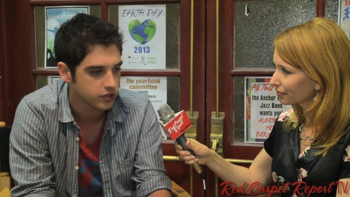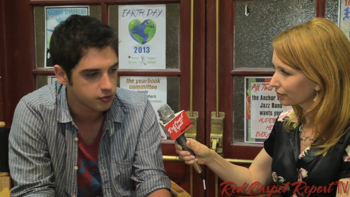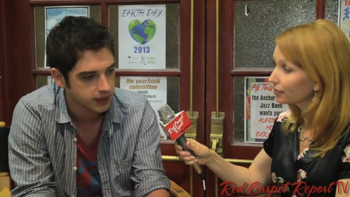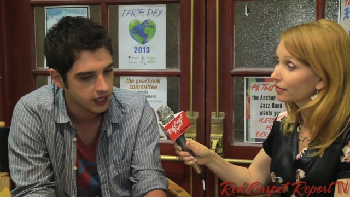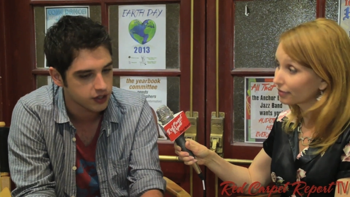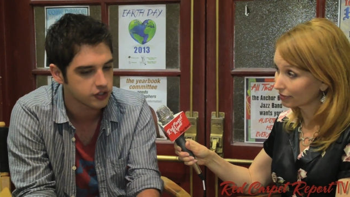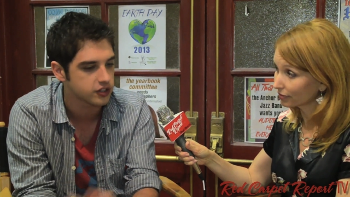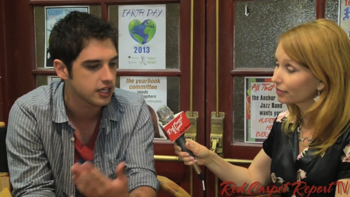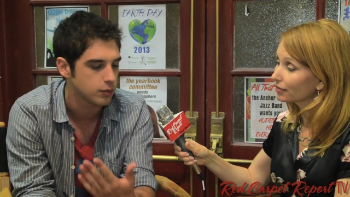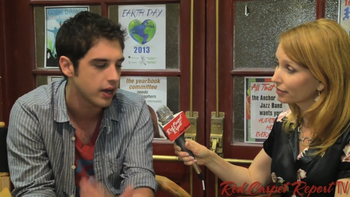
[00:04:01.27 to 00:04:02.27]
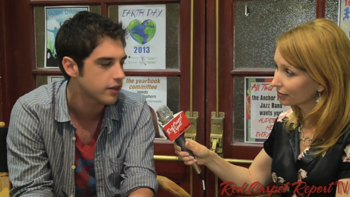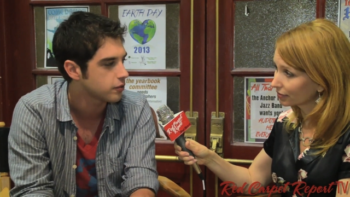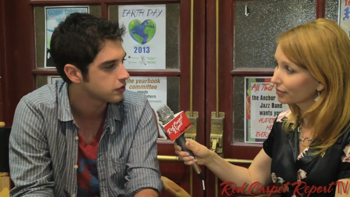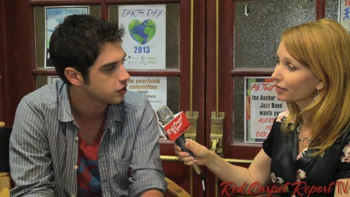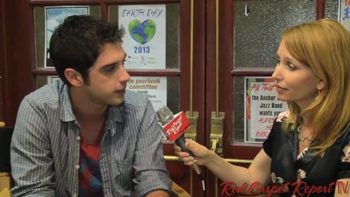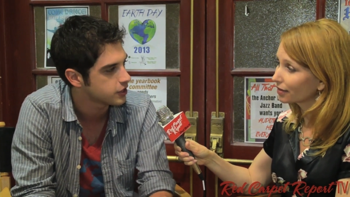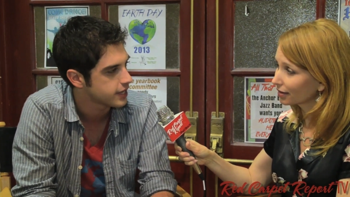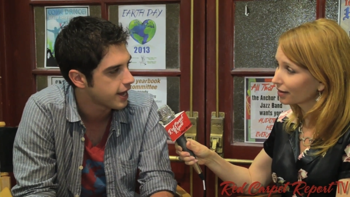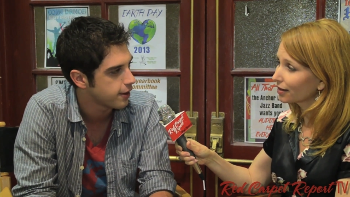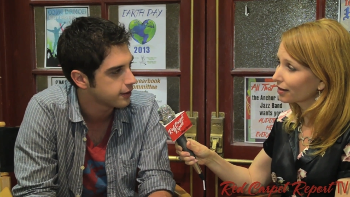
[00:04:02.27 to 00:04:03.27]
Speaker 1: just because mm-hmm. he went through so much
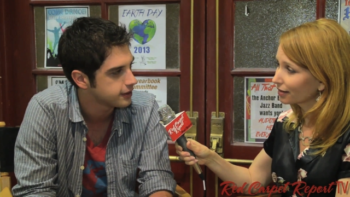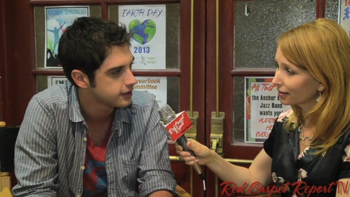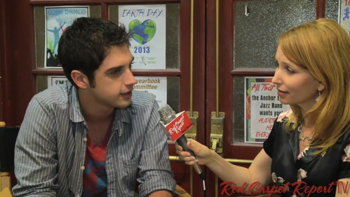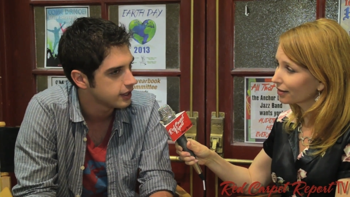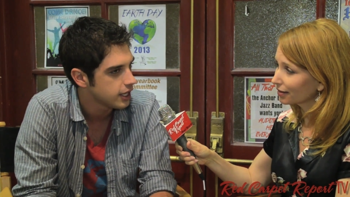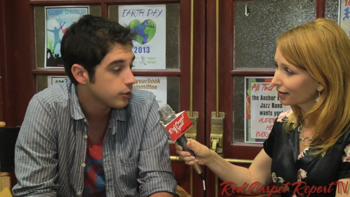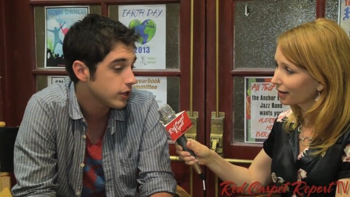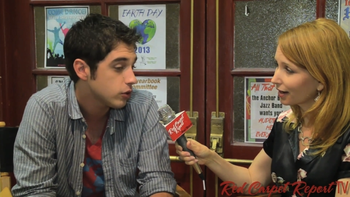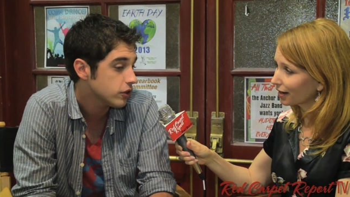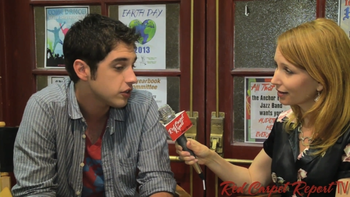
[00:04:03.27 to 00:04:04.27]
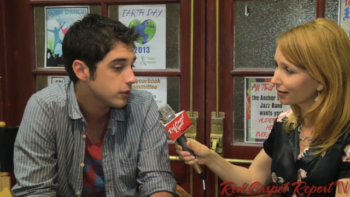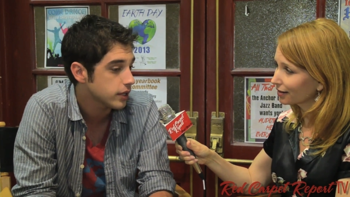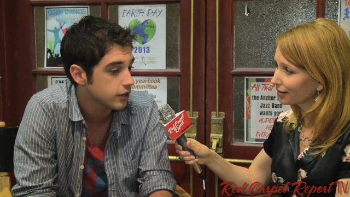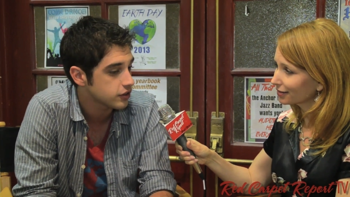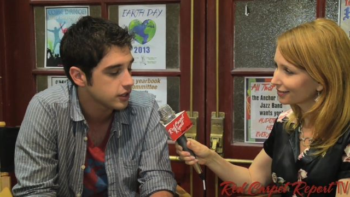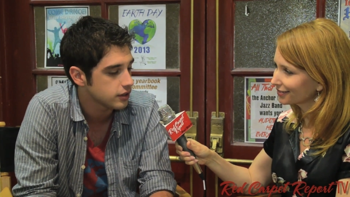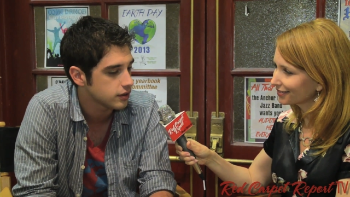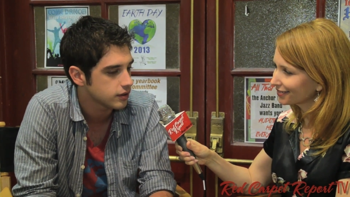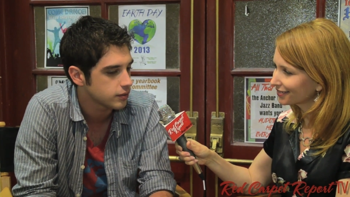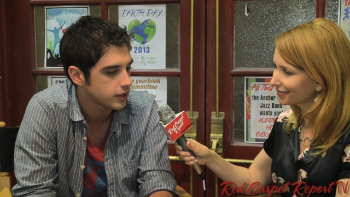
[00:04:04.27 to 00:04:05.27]
now and it'll be cool to see what else he
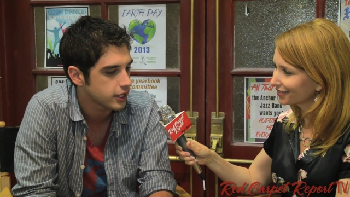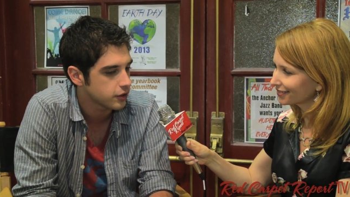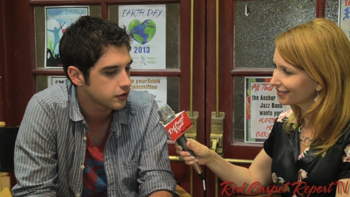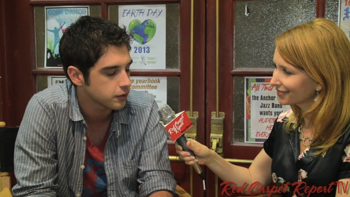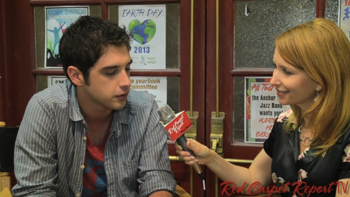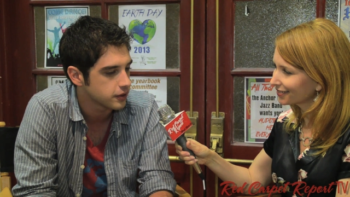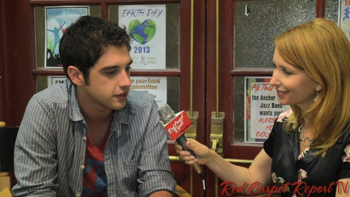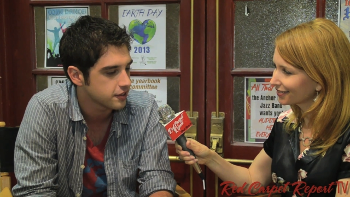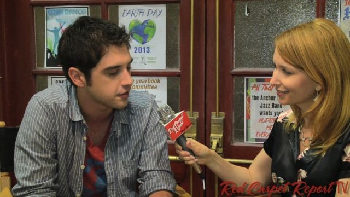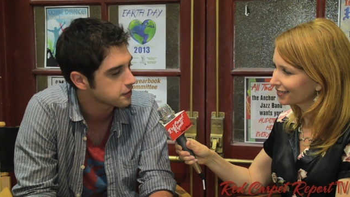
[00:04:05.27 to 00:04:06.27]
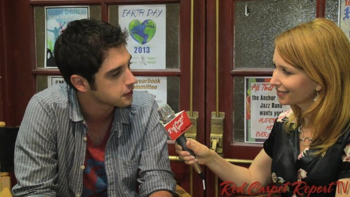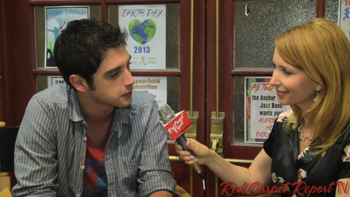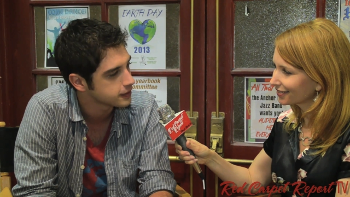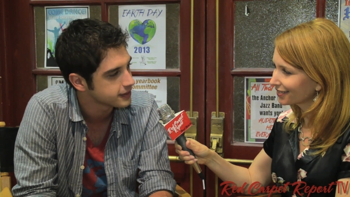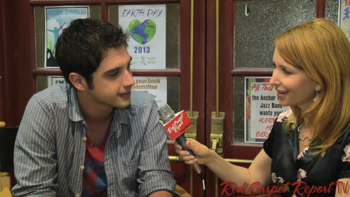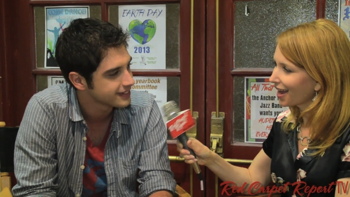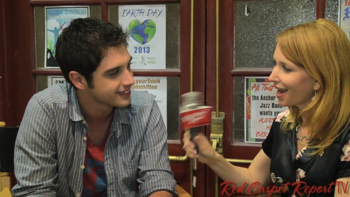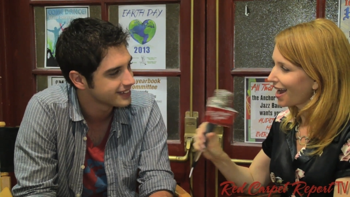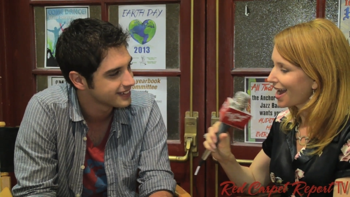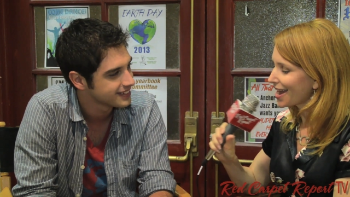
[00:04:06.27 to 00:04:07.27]
what he goes through in season two.
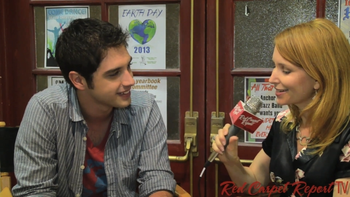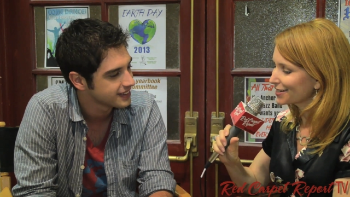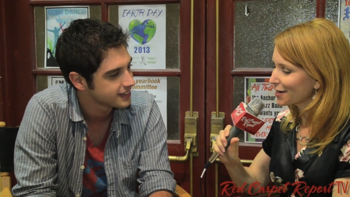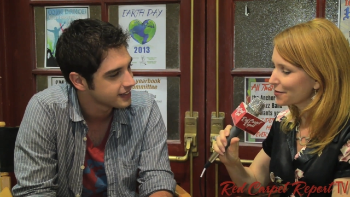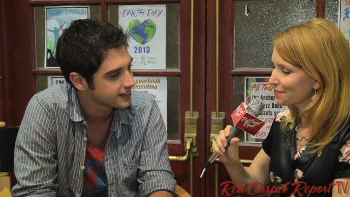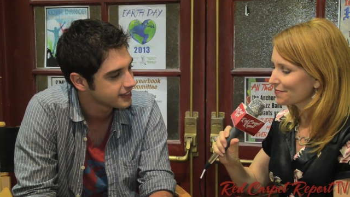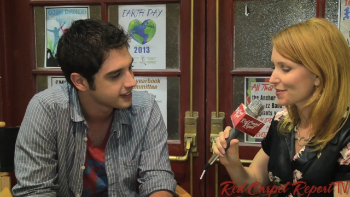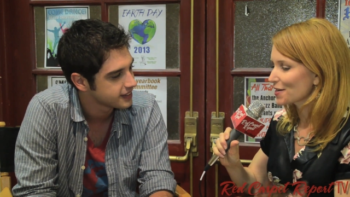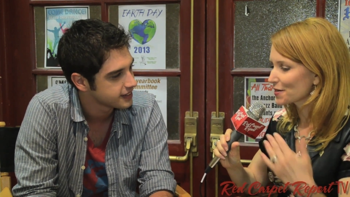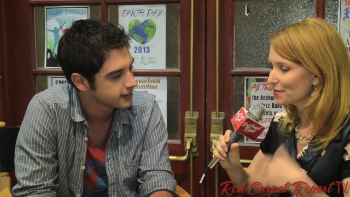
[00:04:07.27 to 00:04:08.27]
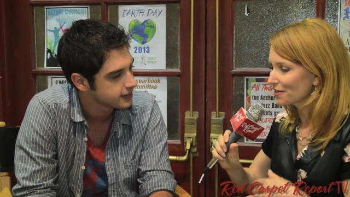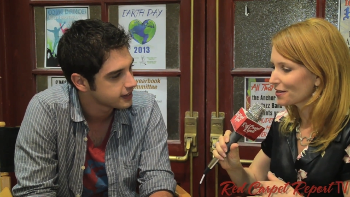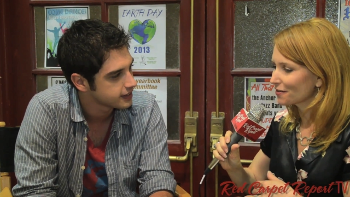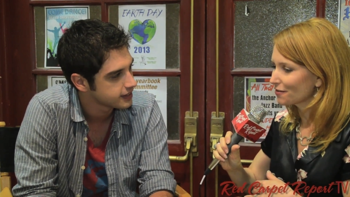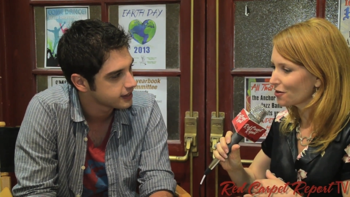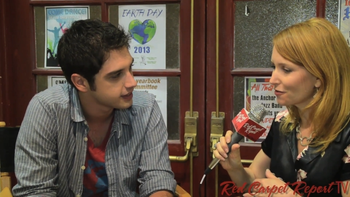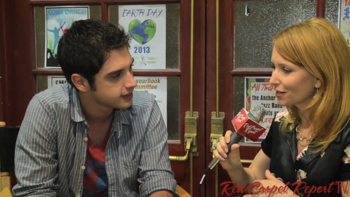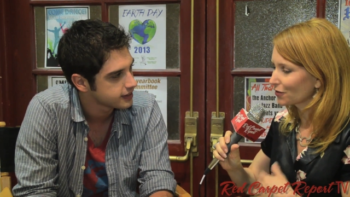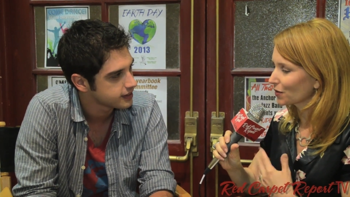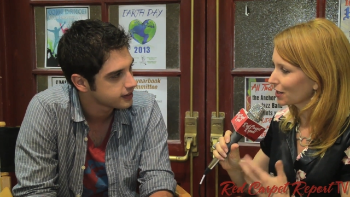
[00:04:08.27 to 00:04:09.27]
Speaker 2: And um, talk about the
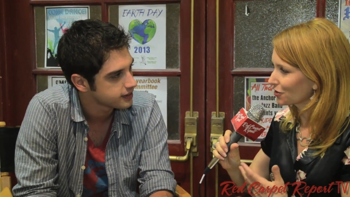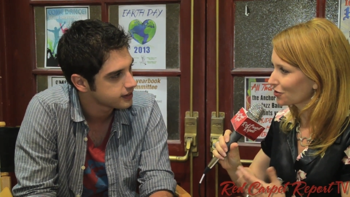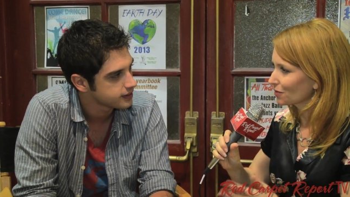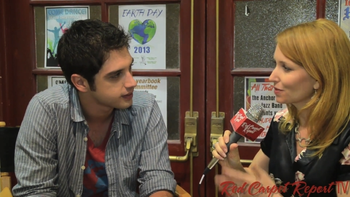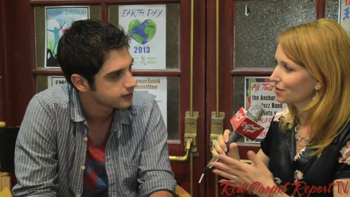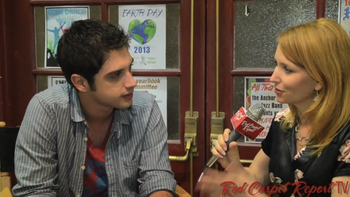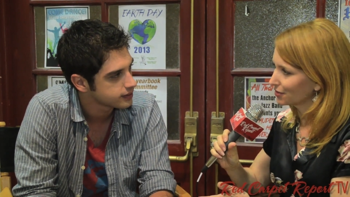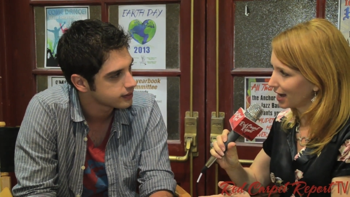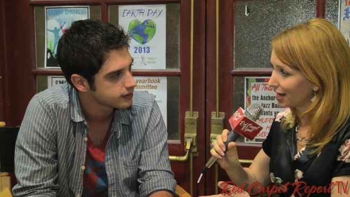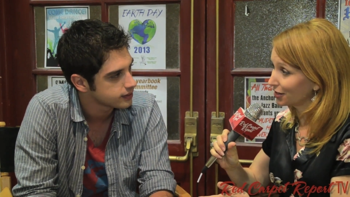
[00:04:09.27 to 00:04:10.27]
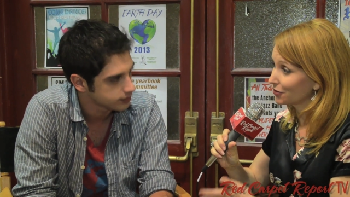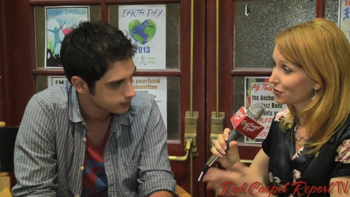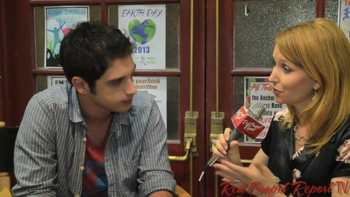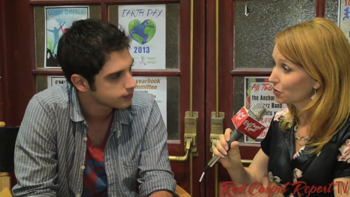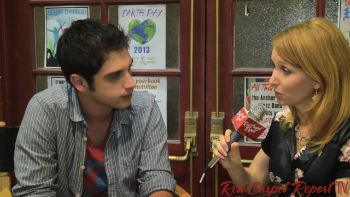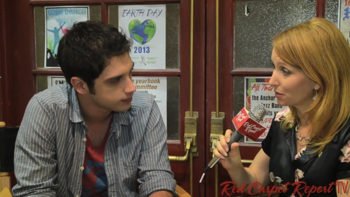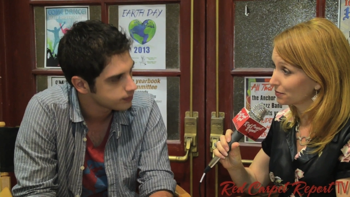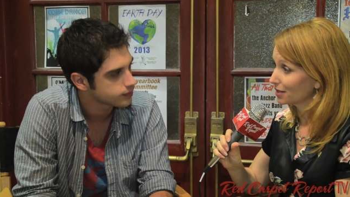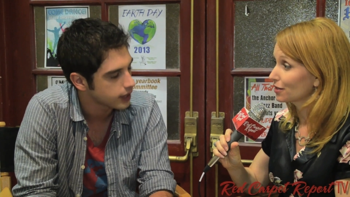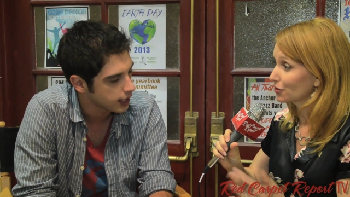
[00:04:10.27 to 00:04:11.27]
evolving relationship with your dad on the show and your
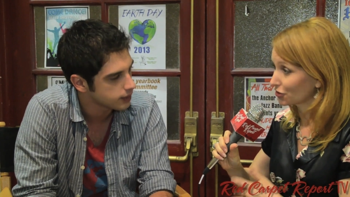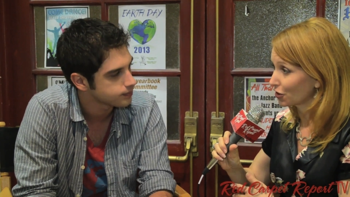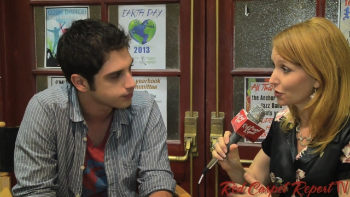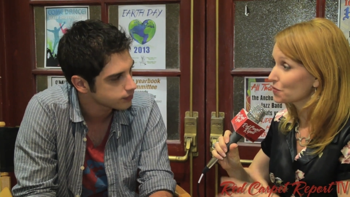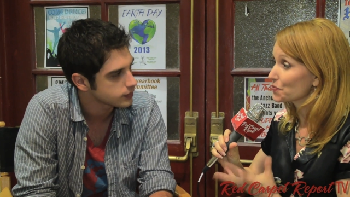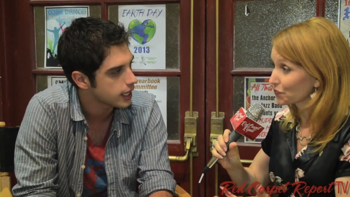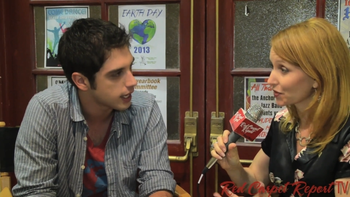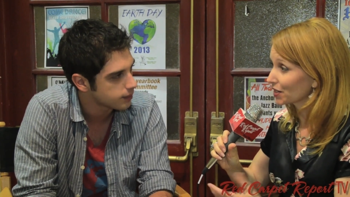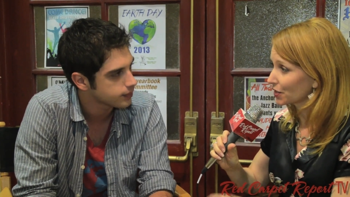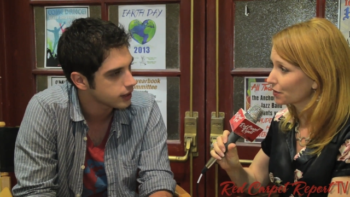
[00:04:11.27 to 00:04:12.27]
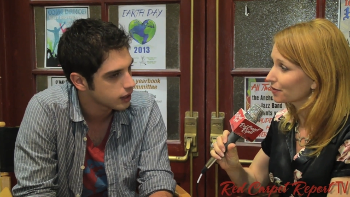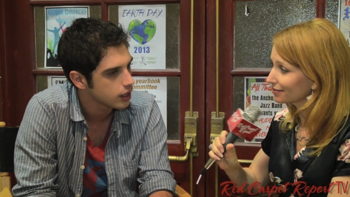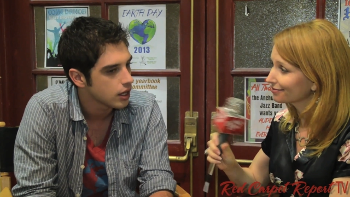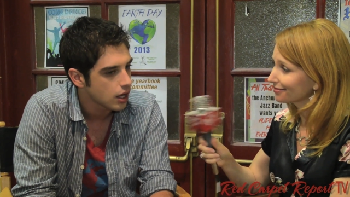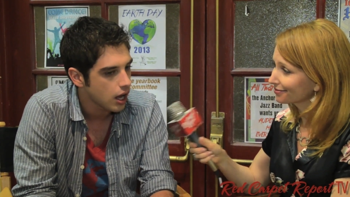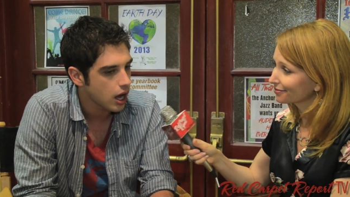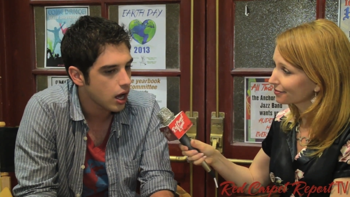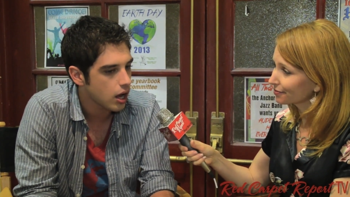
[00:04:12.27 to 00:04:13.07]
mom's on the show. Yeah. You know.